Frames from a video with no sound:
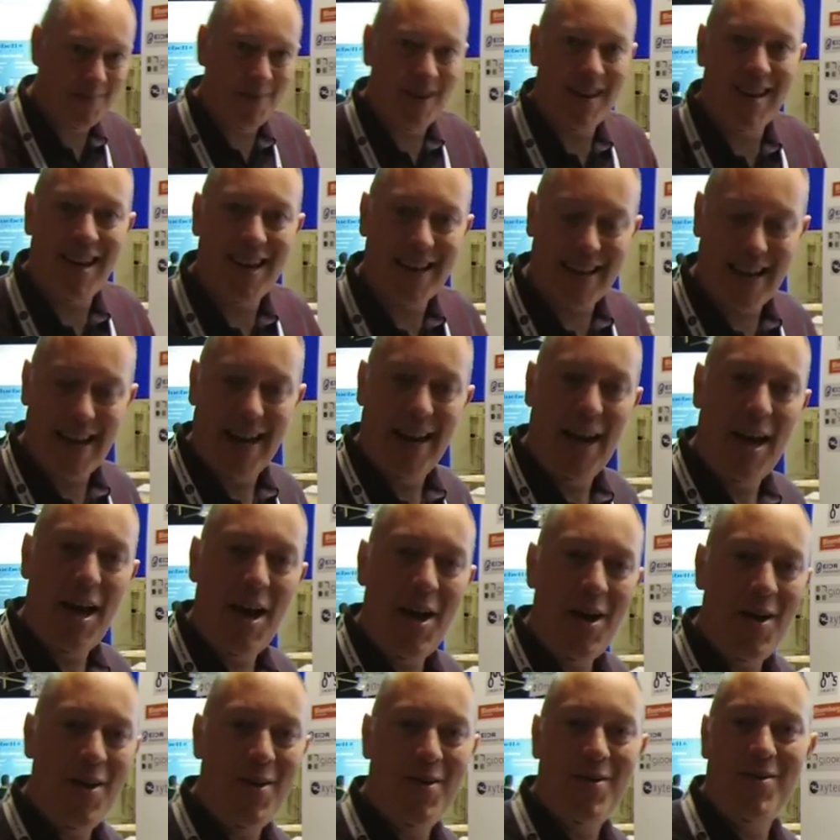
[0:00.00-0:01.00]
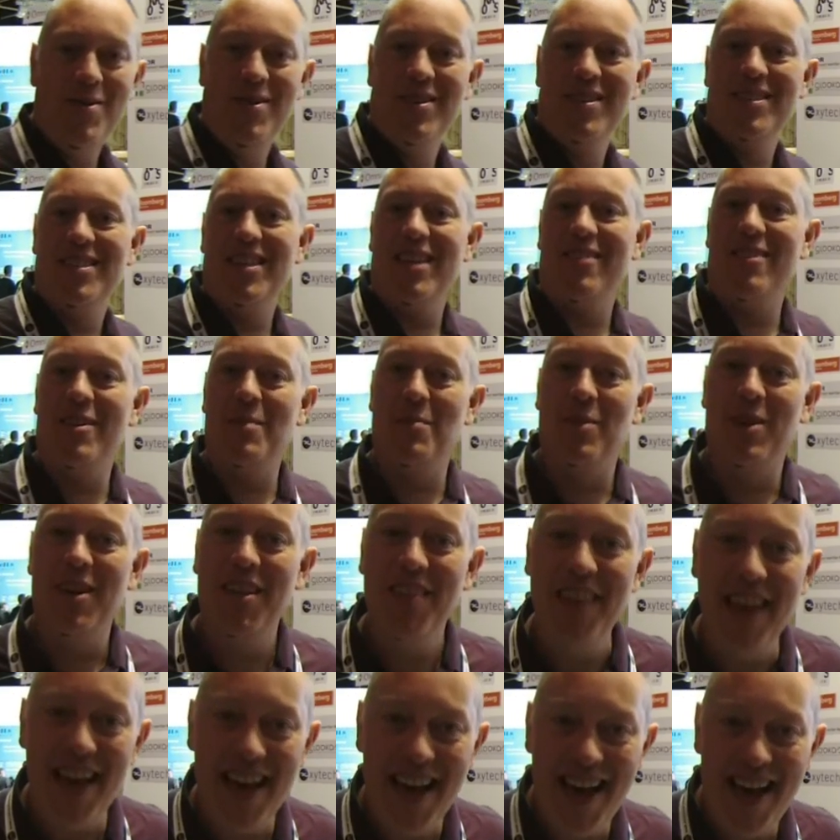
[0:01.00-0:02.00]
a bit like, hello, is there anybody
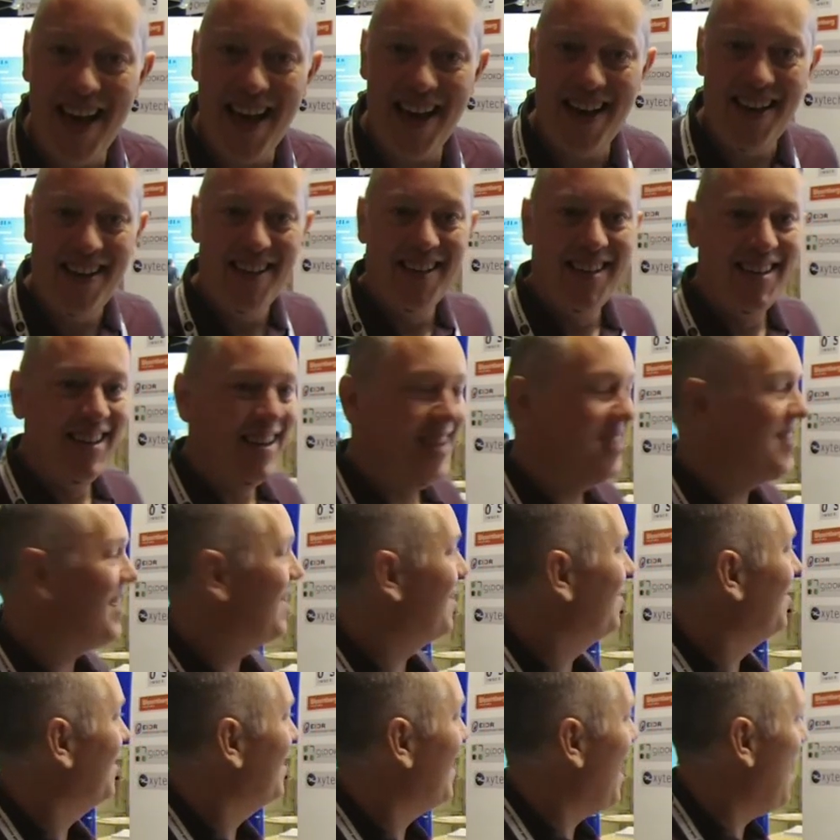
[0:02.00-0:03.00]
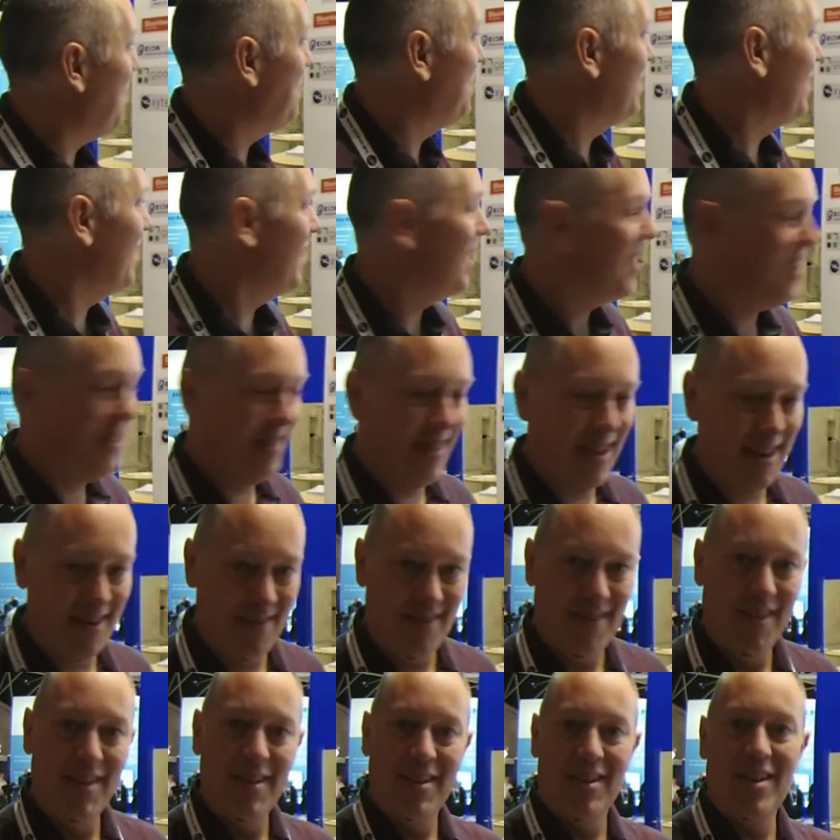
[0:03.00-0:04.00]
there? Is anything happening? And
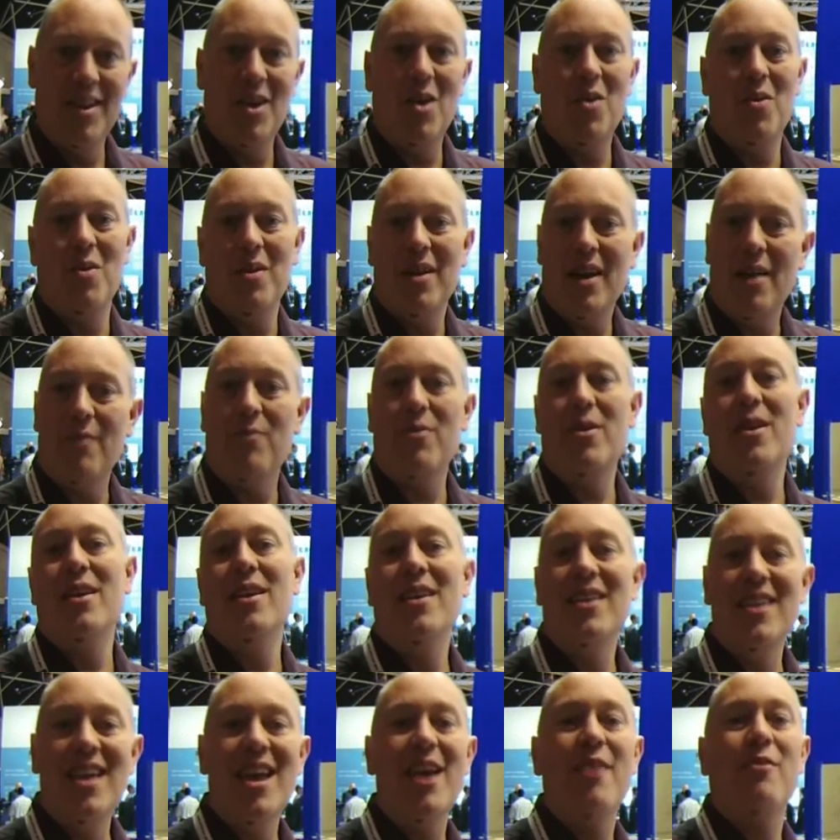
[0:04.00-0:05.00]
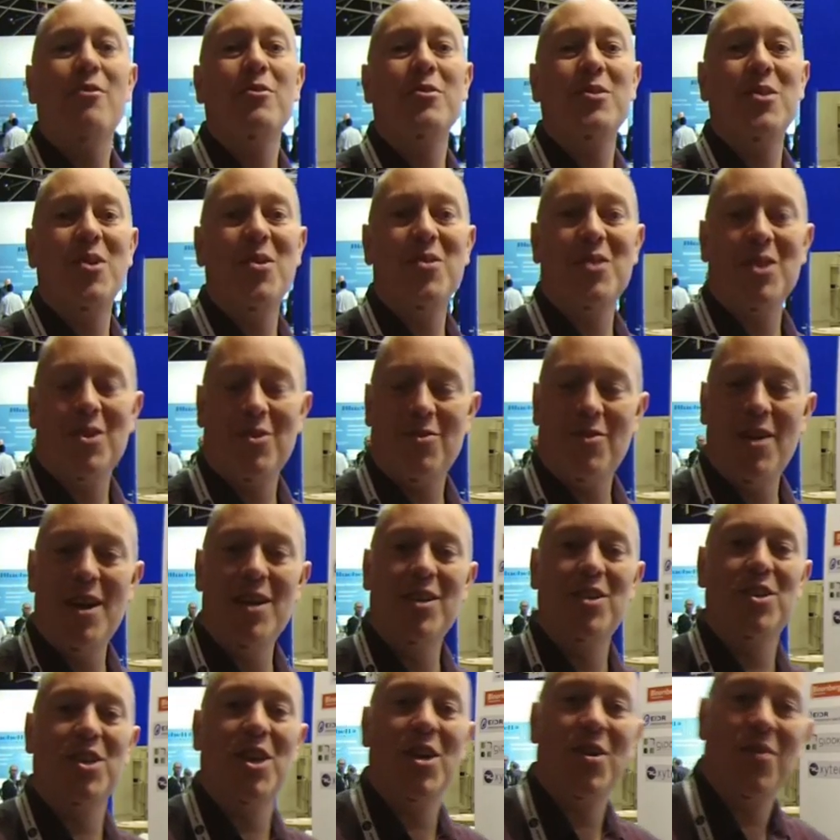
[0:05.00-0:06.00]
then you know, every year or so at a
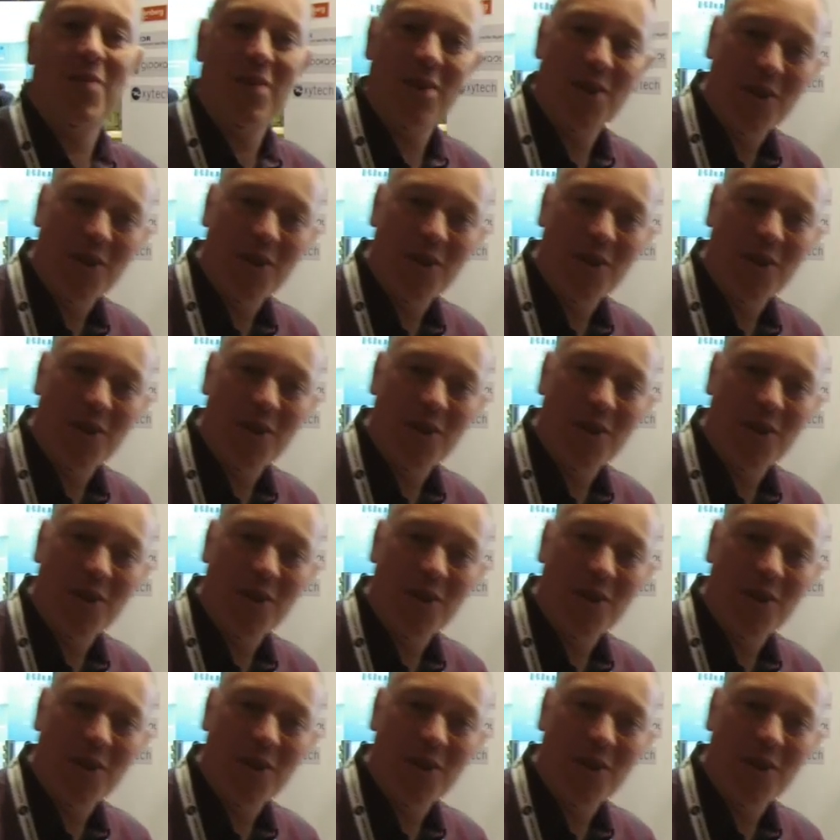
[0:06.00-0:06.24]
trade show,